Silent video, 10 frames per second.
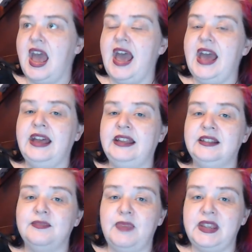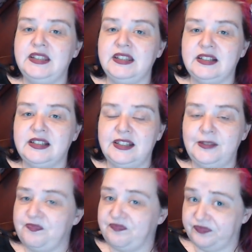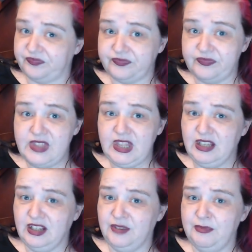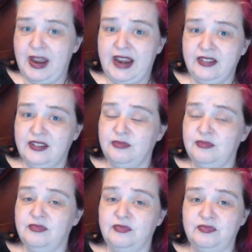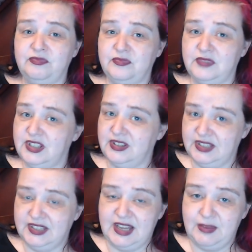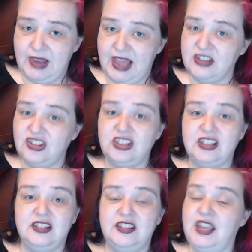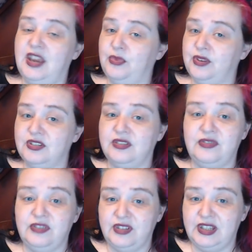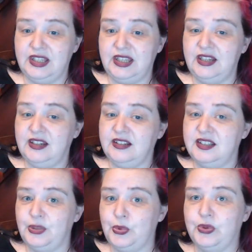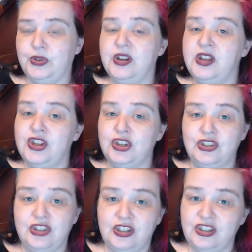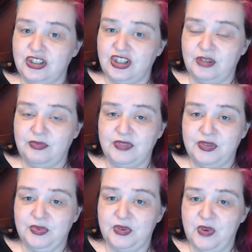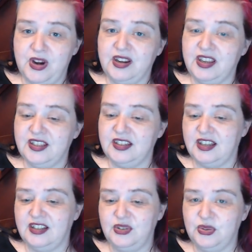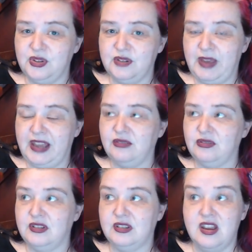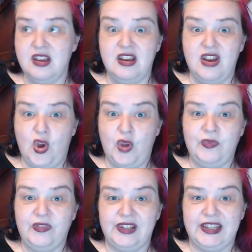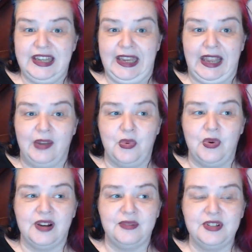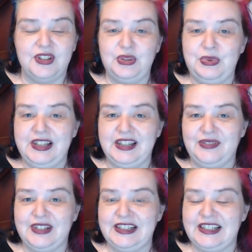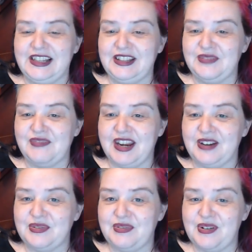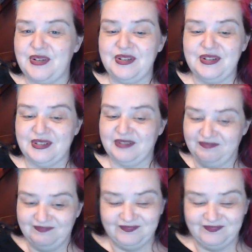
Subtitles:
and basically compare them to this time last year, see how we're doing for the year, see what search terms were working, and talk about hopefully what I was doing, if I did anything right or wrong, or